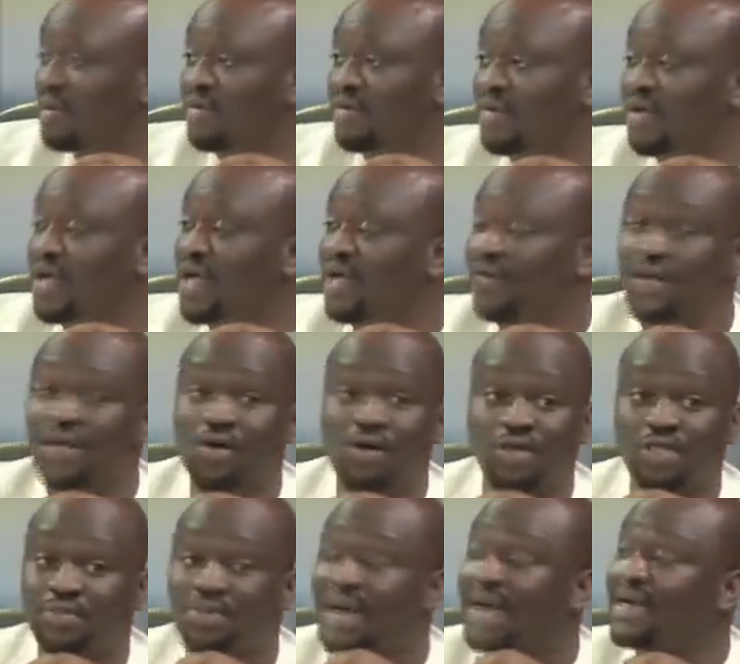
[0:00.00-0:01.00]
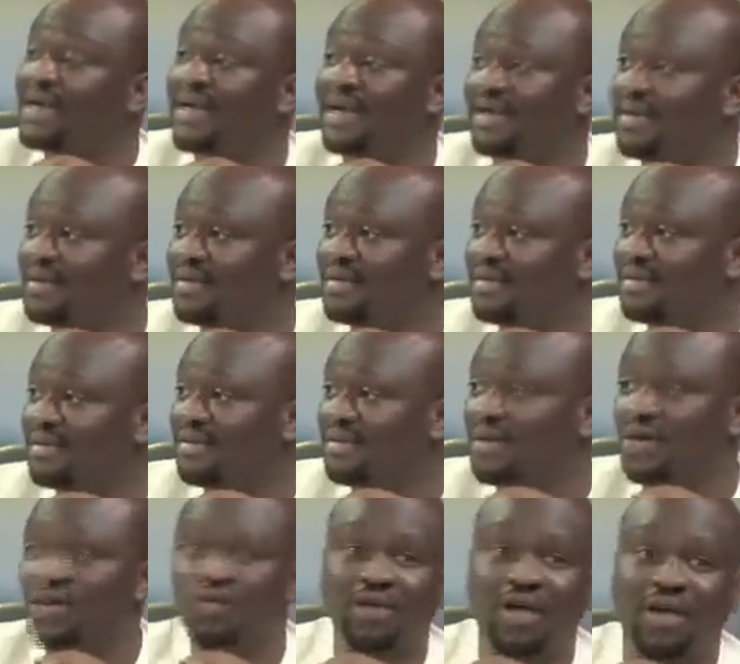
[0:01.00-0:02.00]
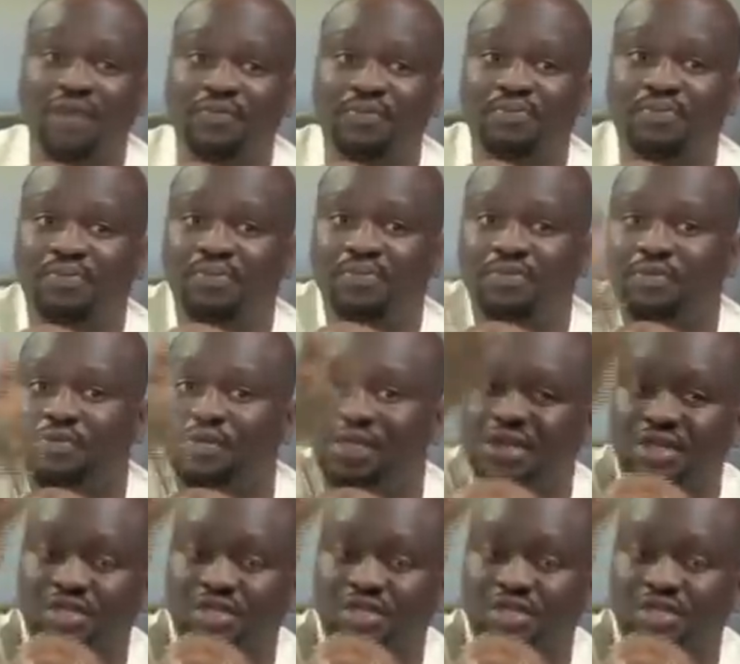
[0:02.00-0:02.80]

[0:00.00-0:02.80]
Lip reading: If he was minded, they could have written